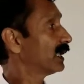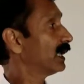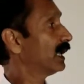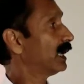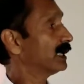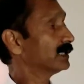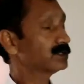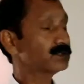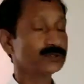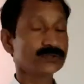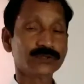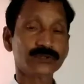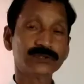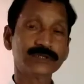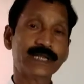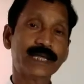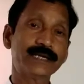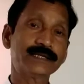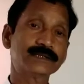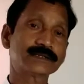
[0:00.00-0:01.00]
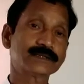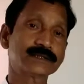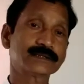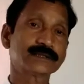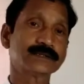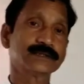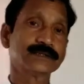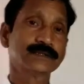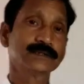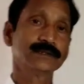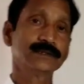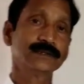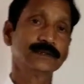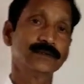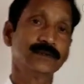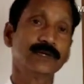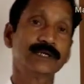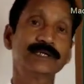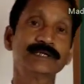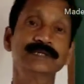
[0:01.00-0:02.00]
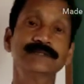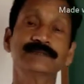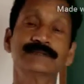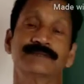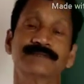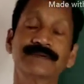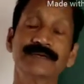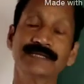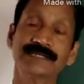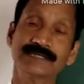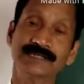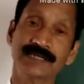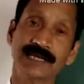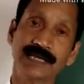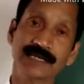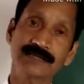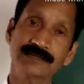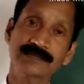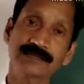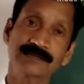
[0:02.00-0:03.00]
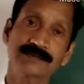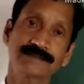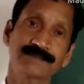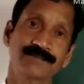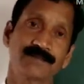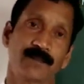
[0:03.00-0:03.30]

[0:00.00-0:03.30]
As you know that what is franchise?